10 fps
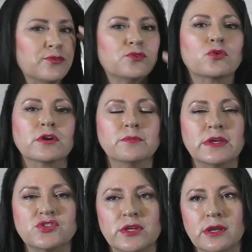Doran
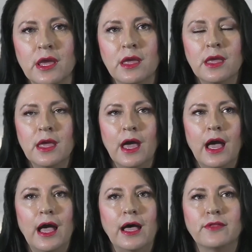mentioned,
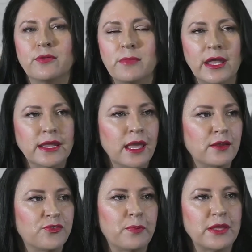the Medicaid
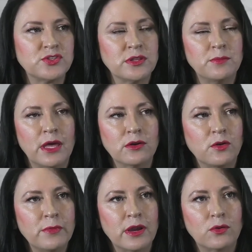expansion, the medical
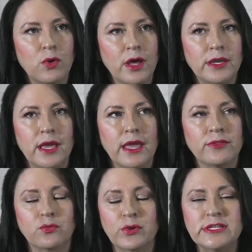marijuana, and
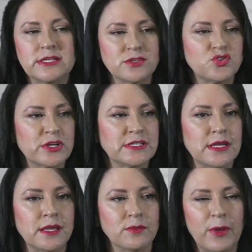the
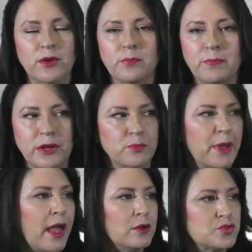redistricting, better
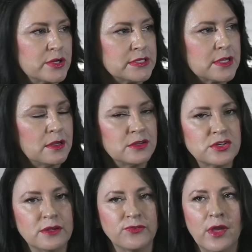boundaries
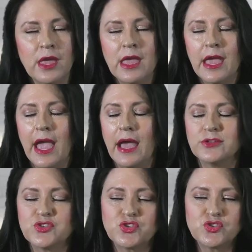initiatives
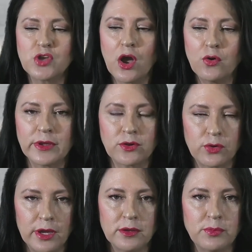had so
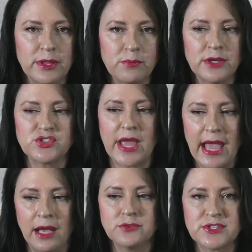incredibly much
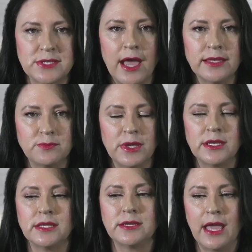outside
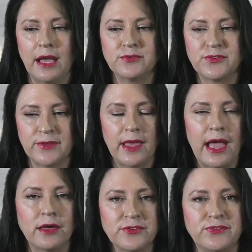money and
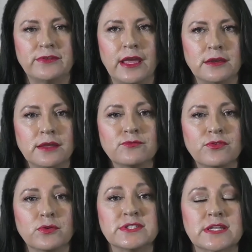out-of-state influence